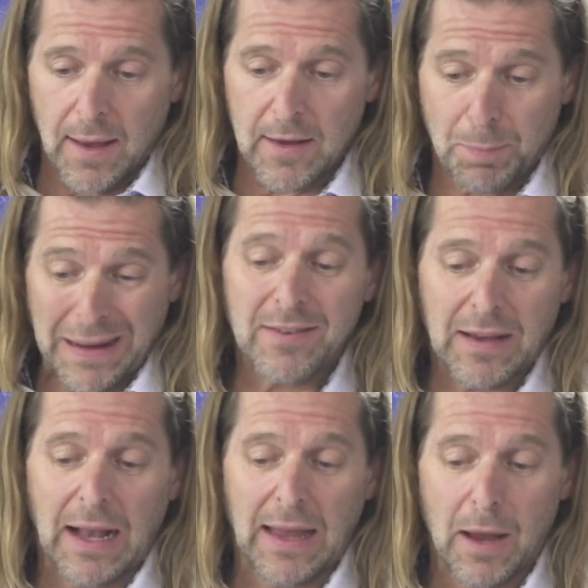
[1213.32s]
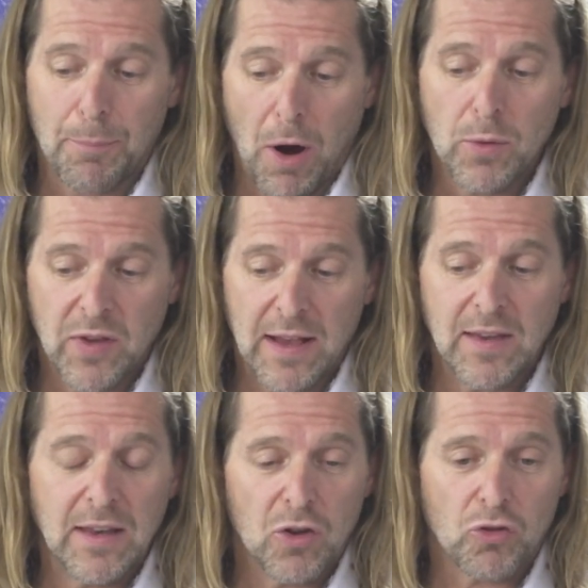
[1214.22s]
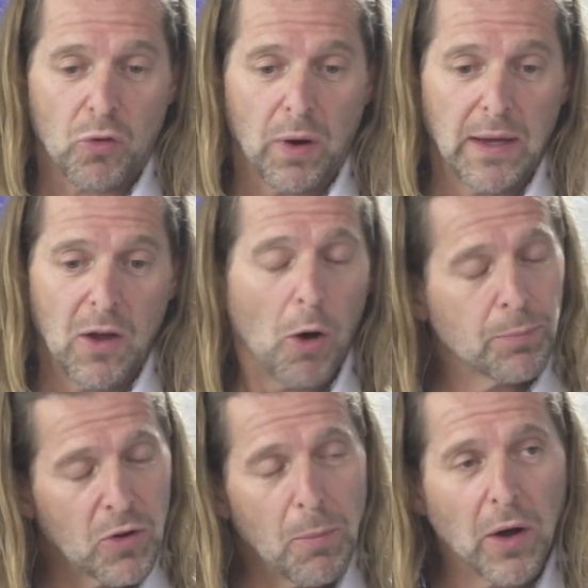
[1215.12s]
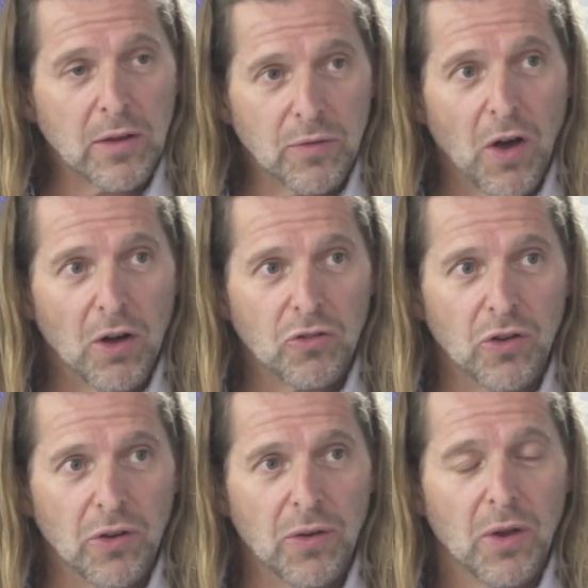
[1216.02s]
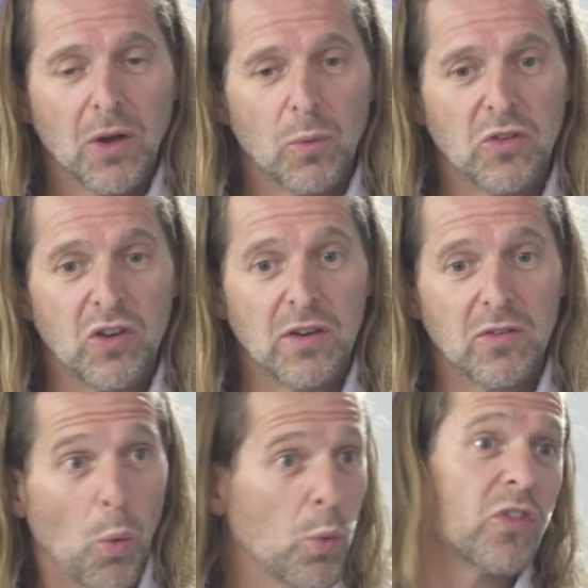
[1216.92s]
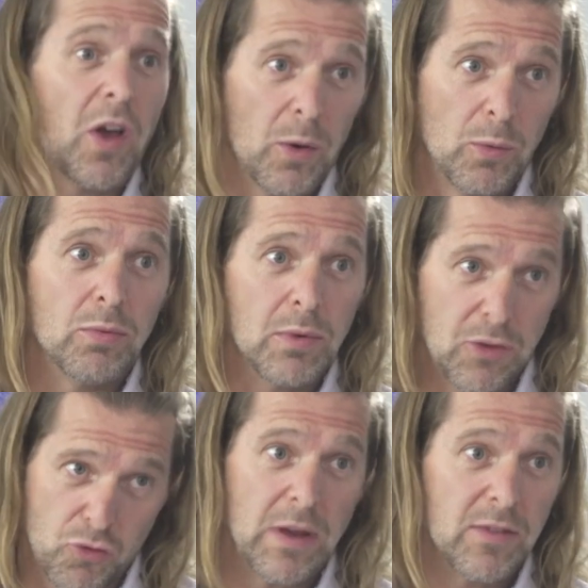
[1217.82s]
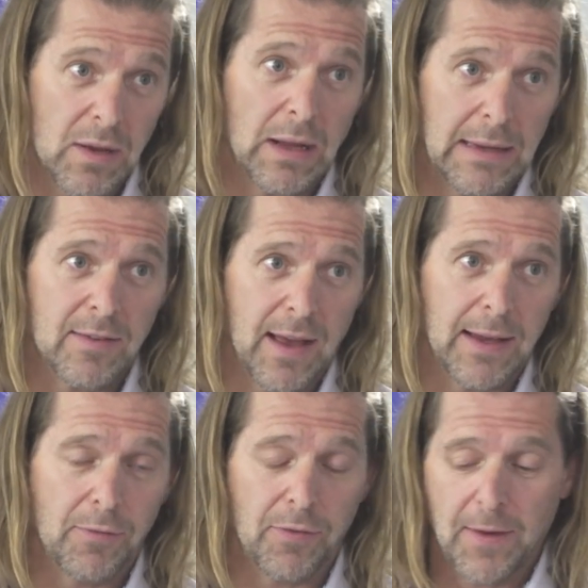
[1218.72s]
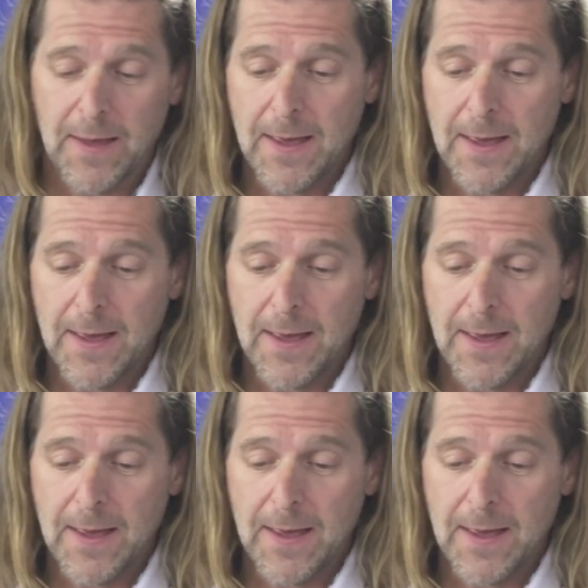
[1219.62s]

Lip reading: It's basically a process industry optimized version, which is also intrinsically safe.